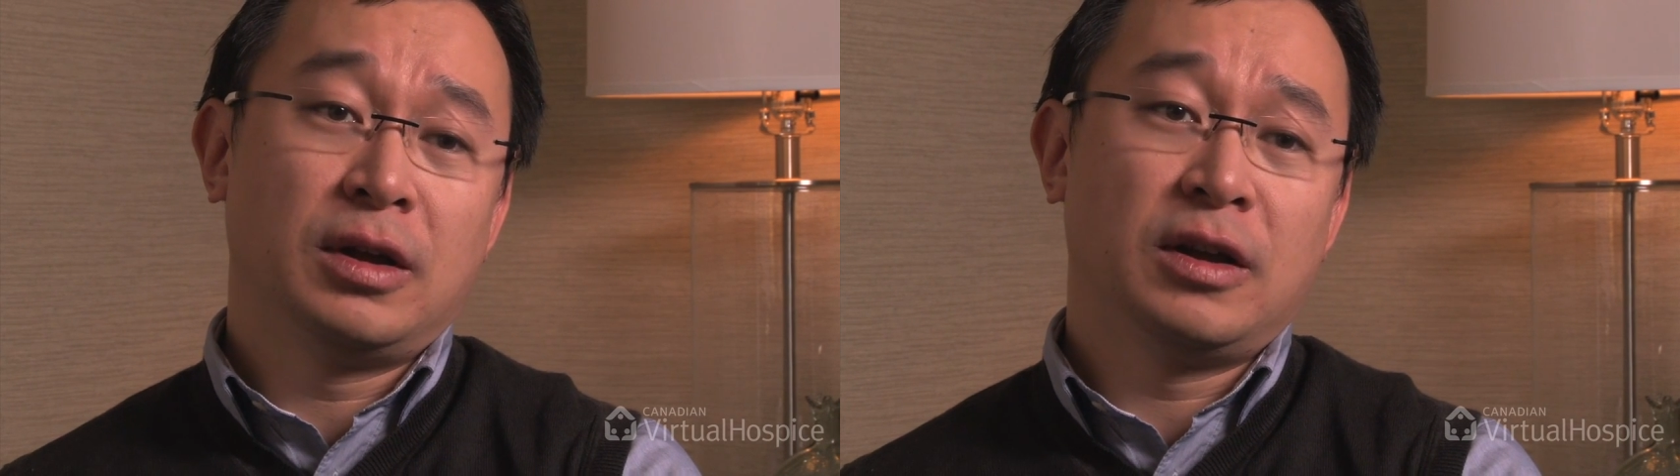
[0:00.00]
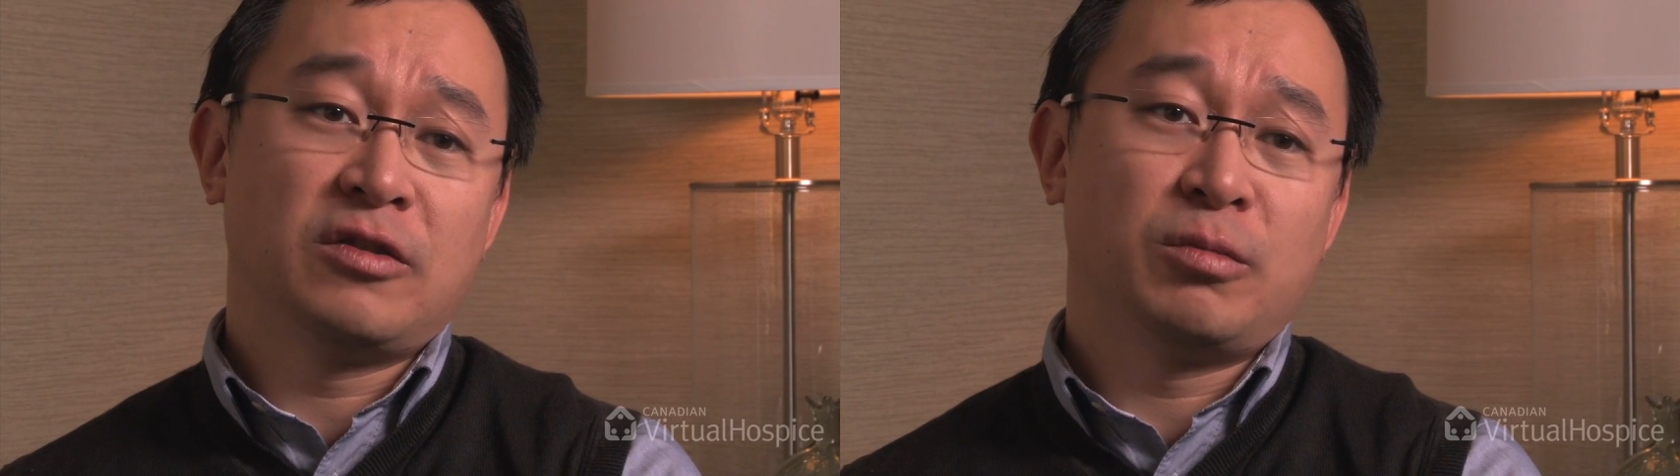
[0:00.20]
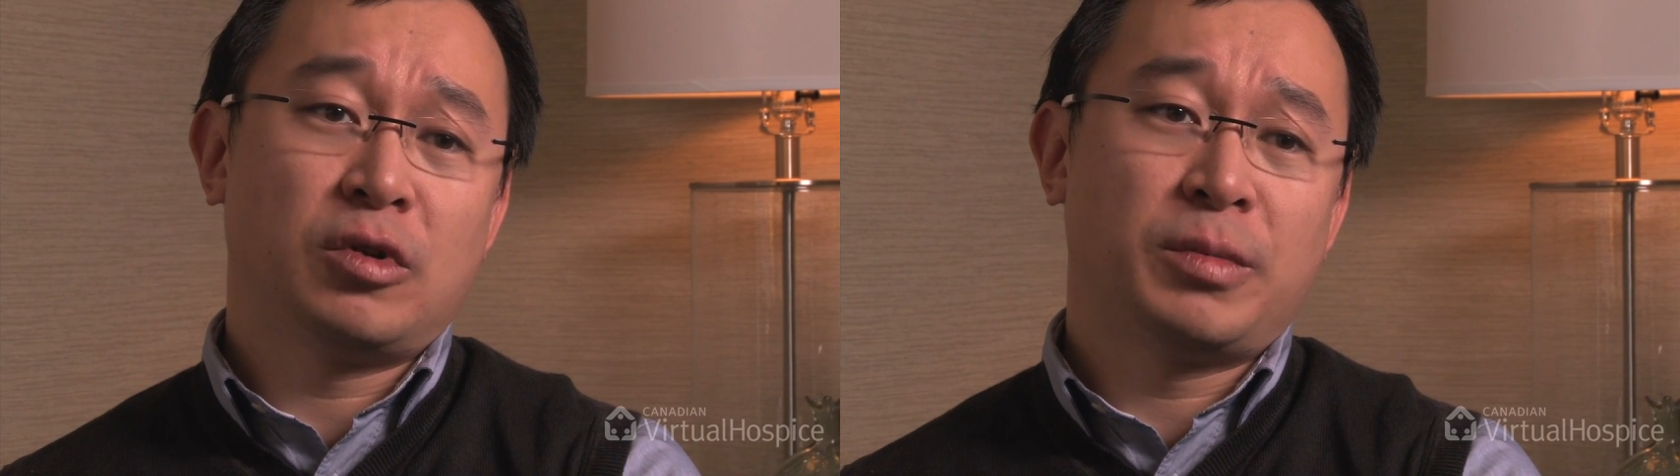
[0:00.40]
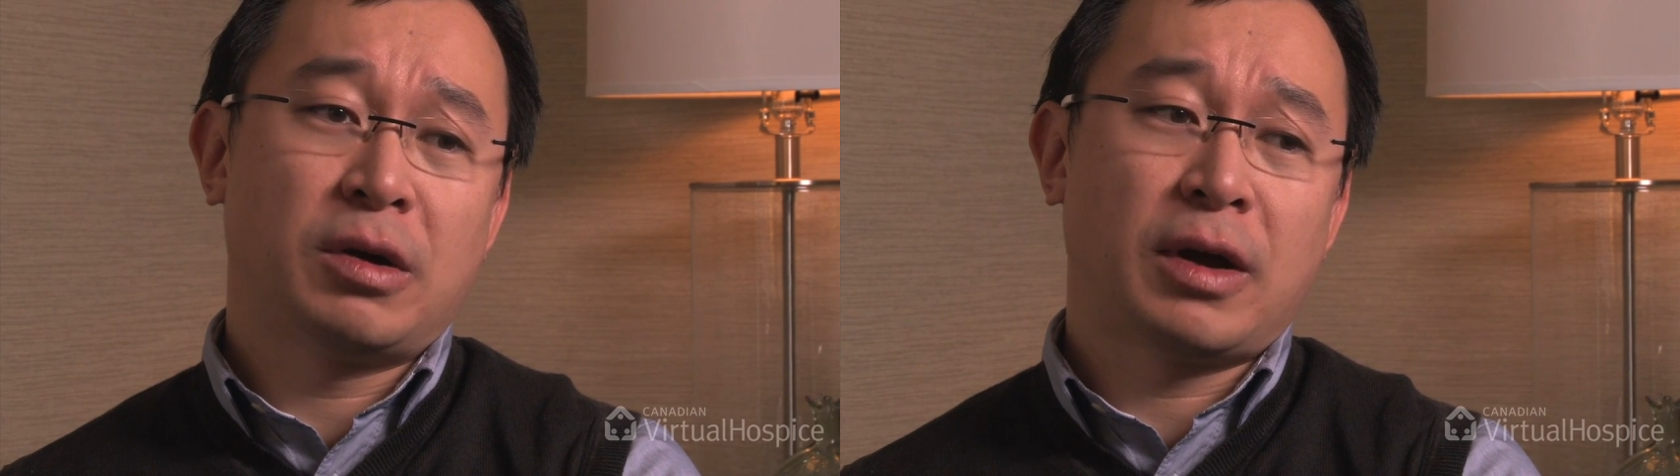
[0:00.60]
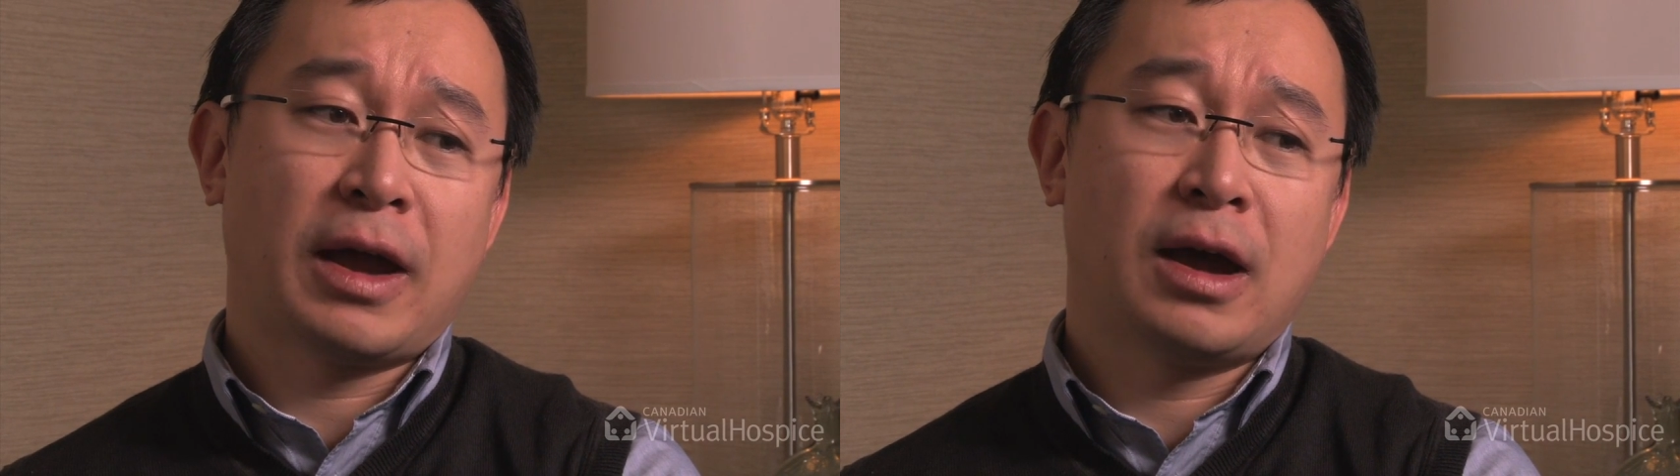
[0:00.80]
It's more
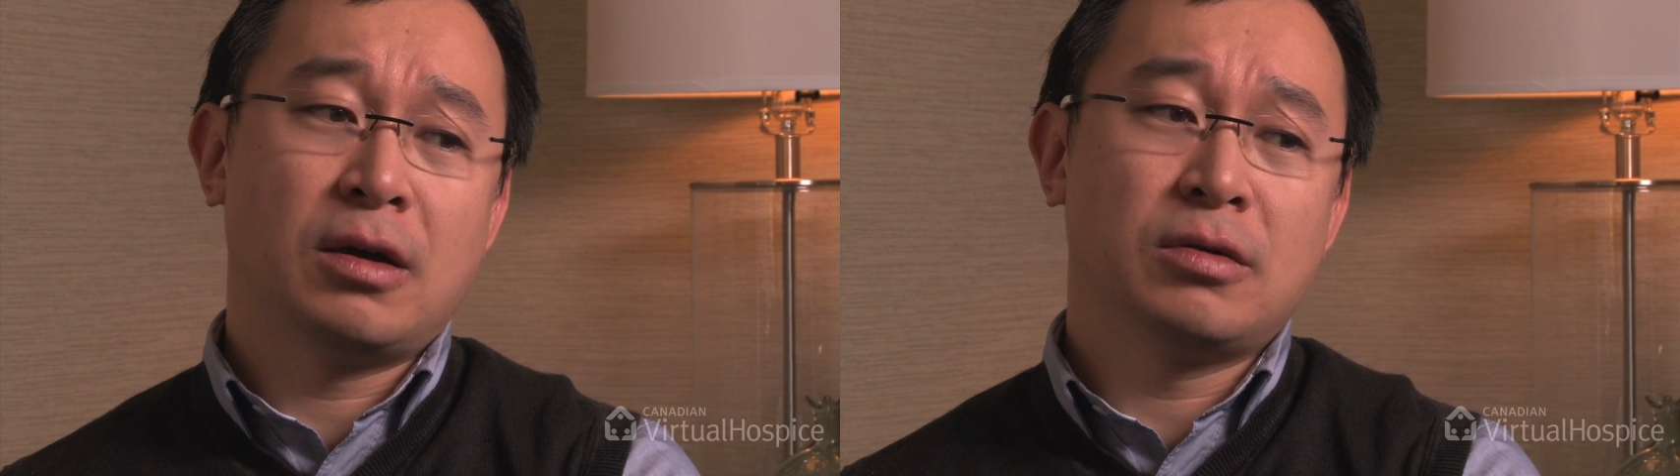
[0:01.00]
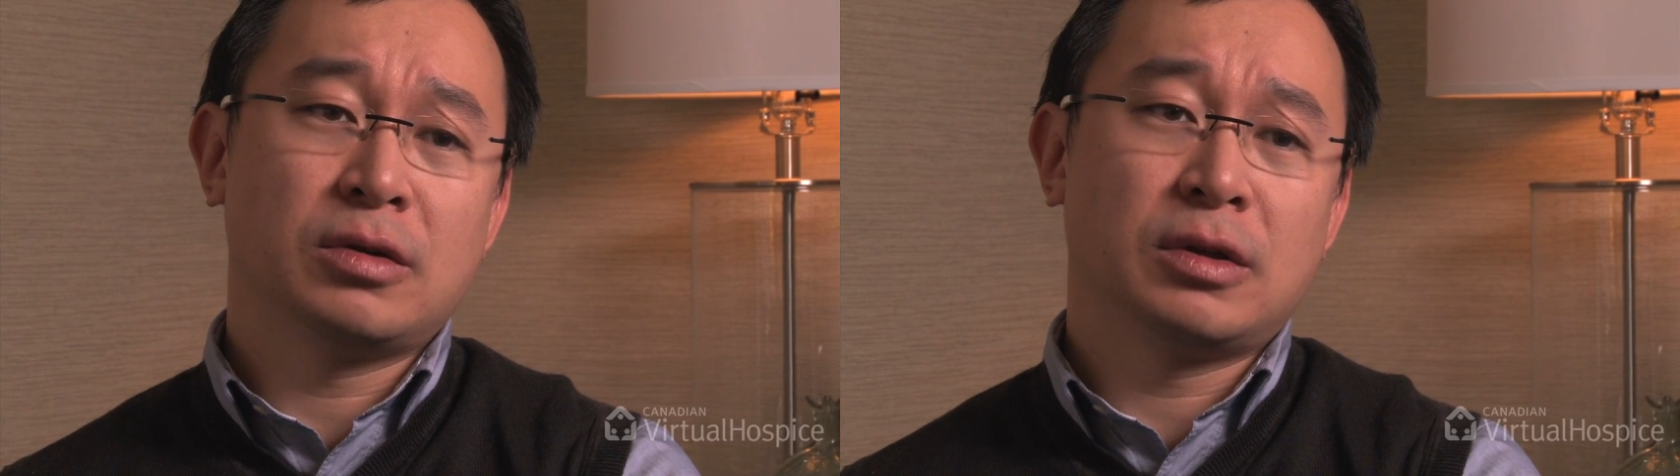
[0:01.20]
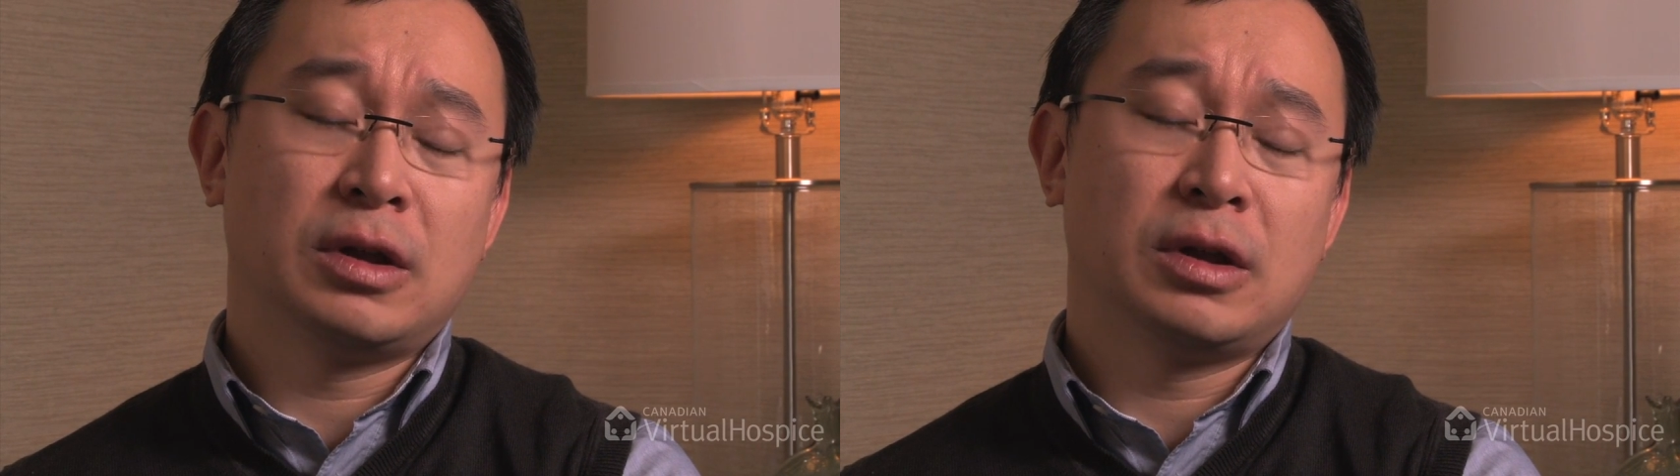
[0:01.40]
about how,